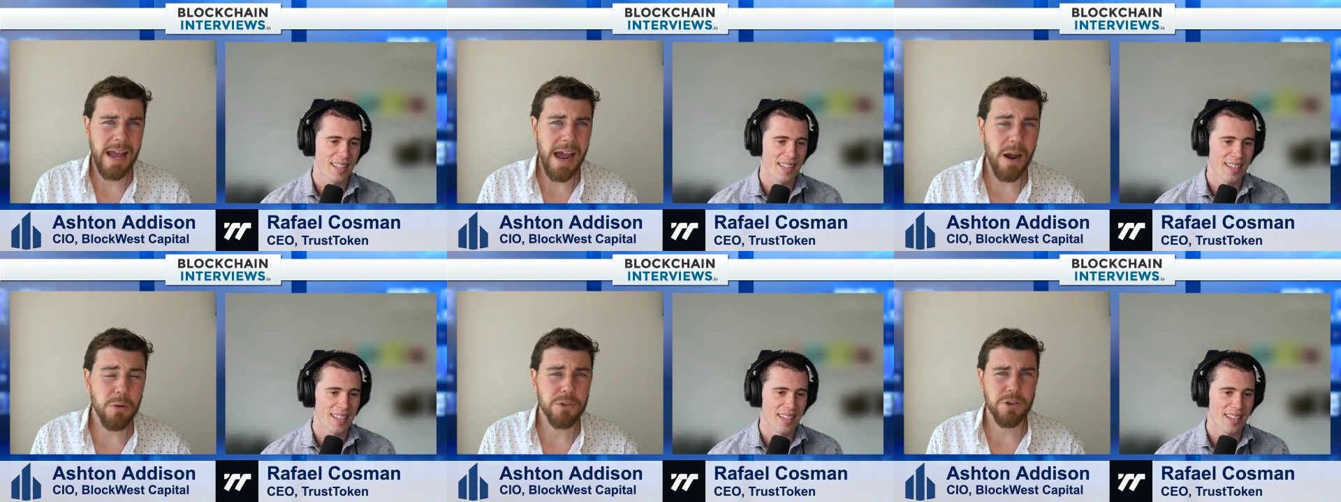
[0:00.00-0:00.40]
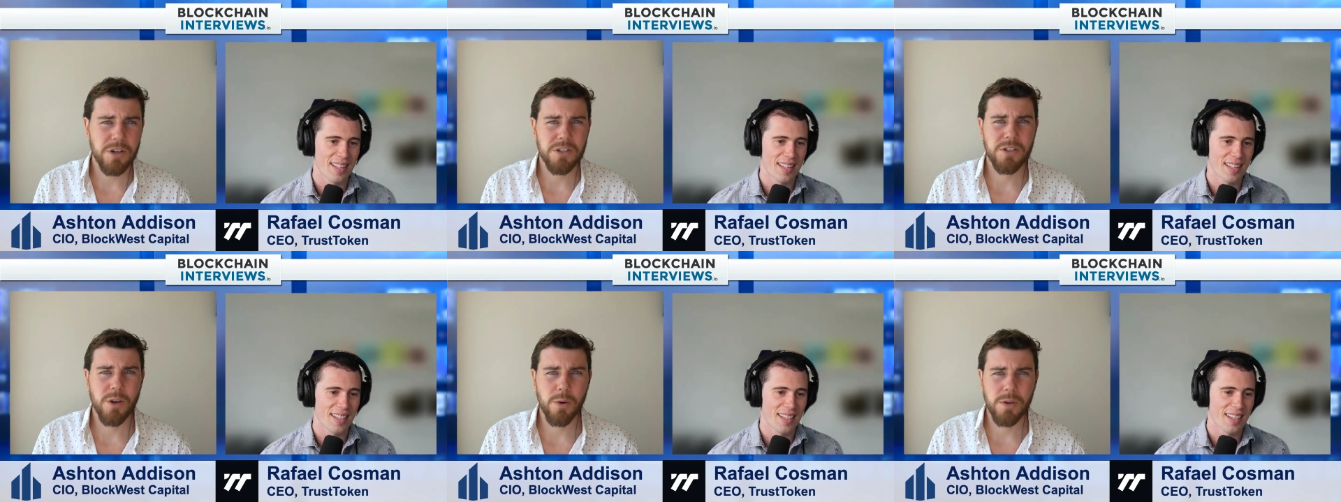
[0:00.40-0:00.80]
Speaker 1: and how
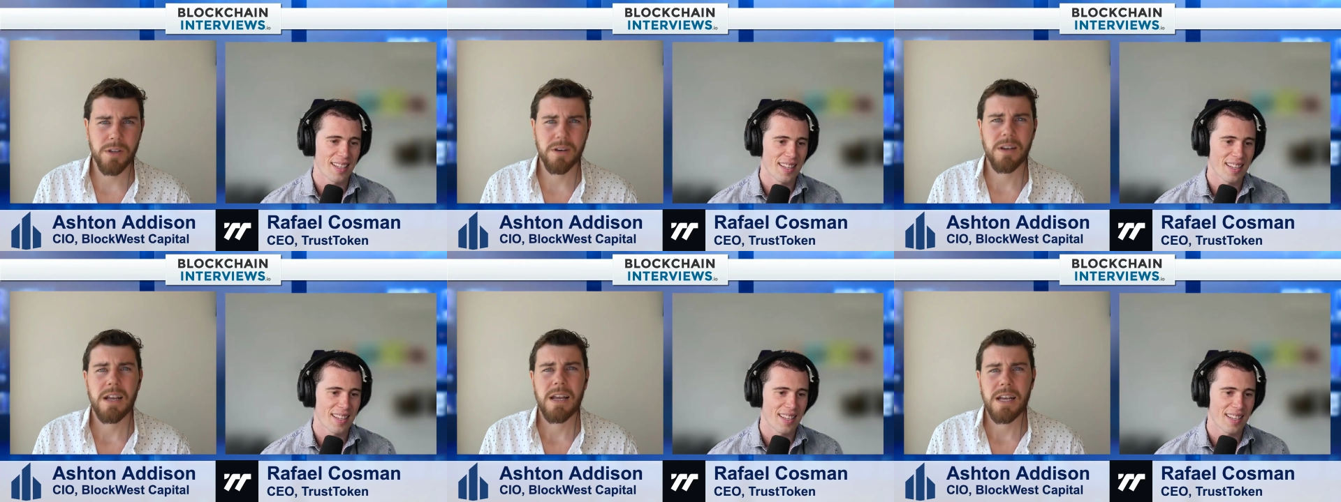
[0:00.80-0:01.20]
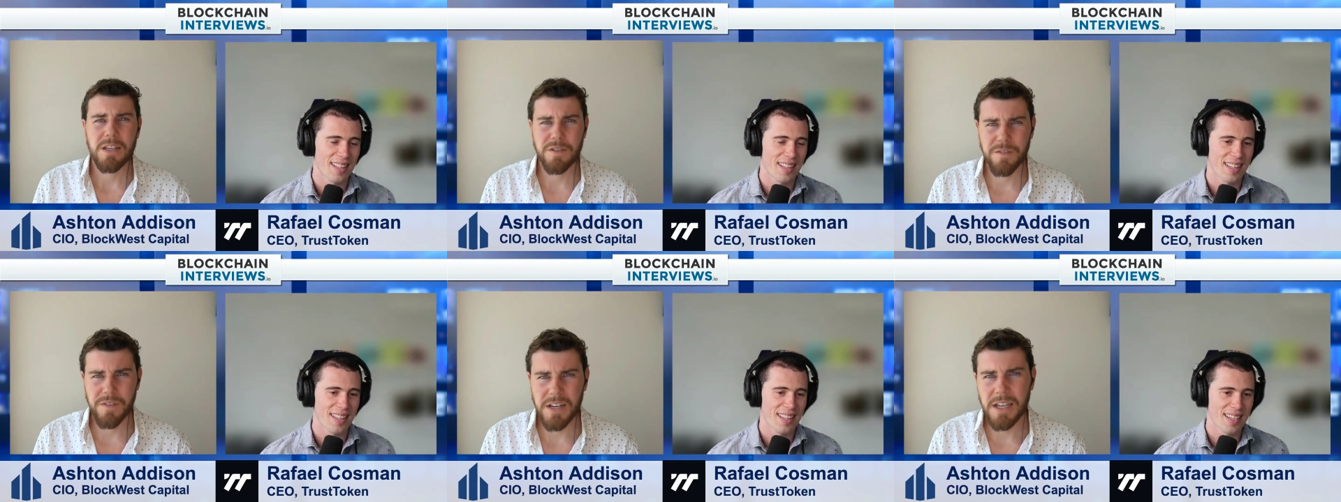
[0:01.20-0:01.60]
Trust Token
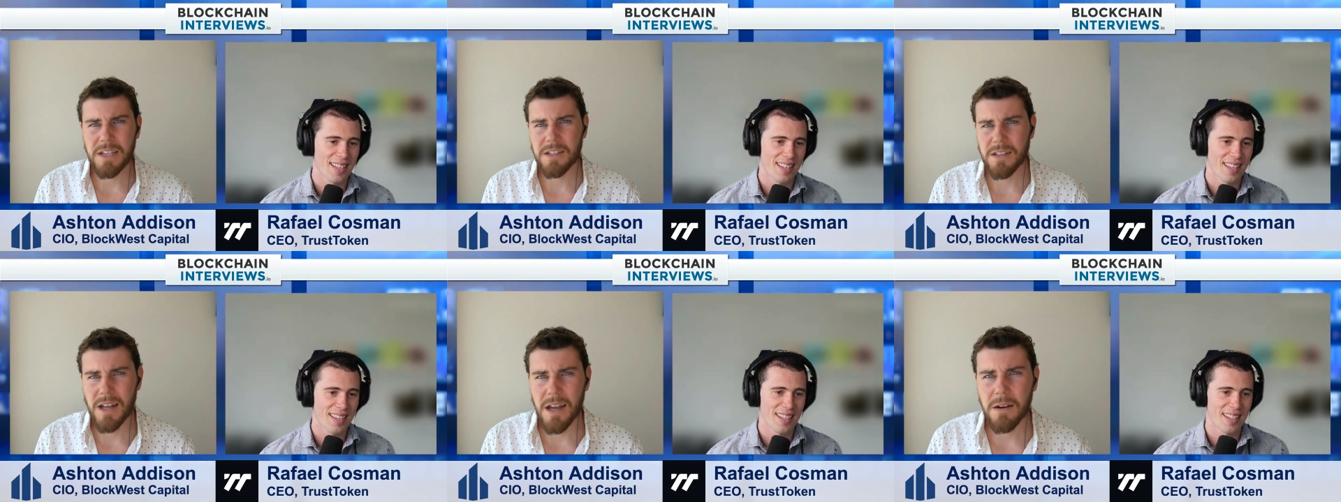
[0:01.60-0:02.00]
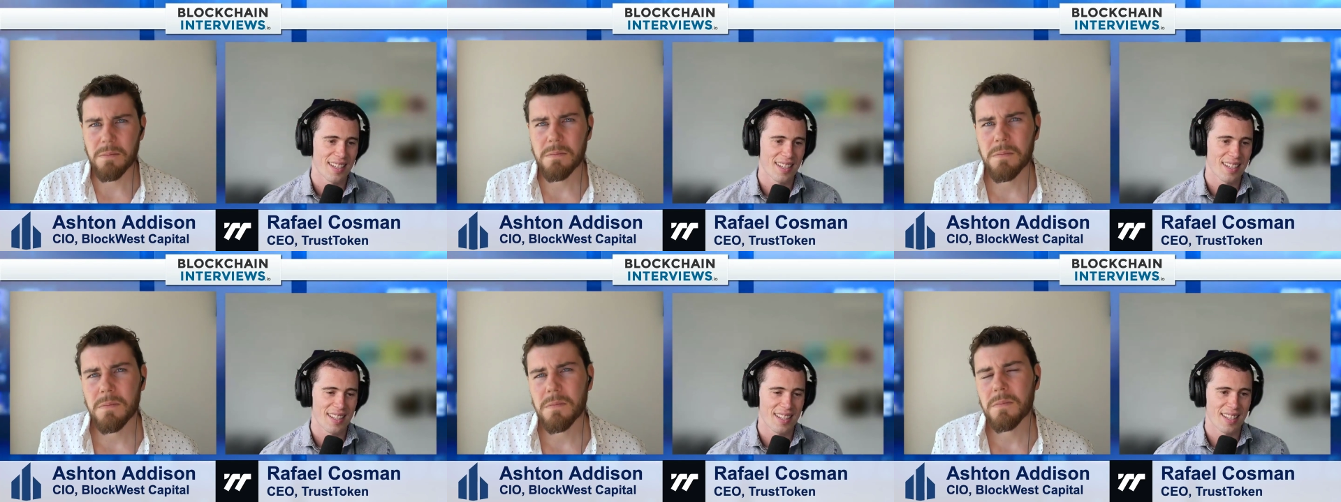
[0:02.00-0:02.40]
is fitting into
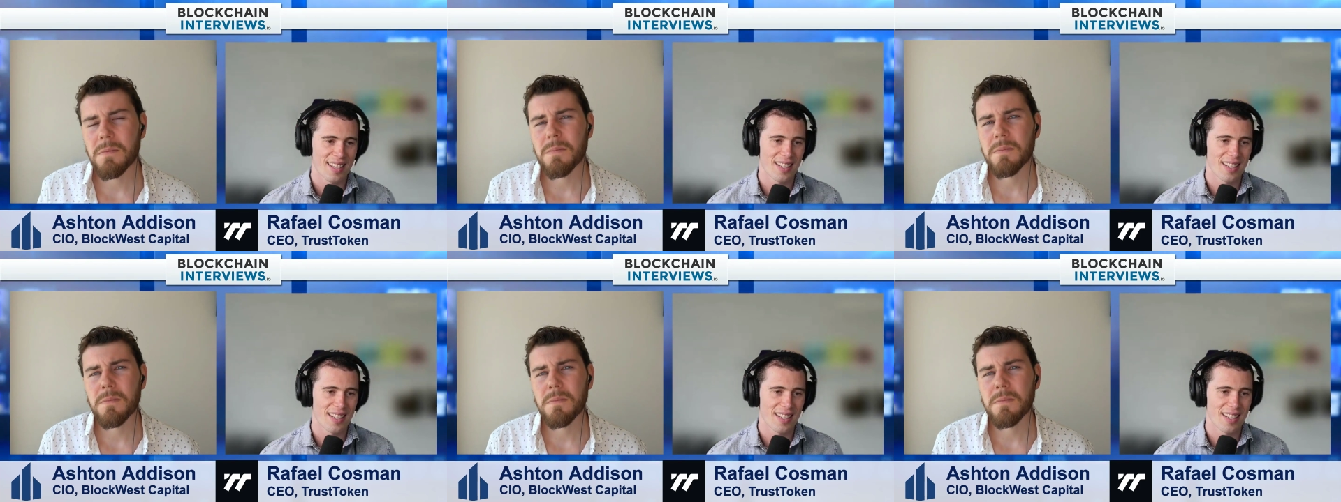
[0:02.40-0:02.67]
that.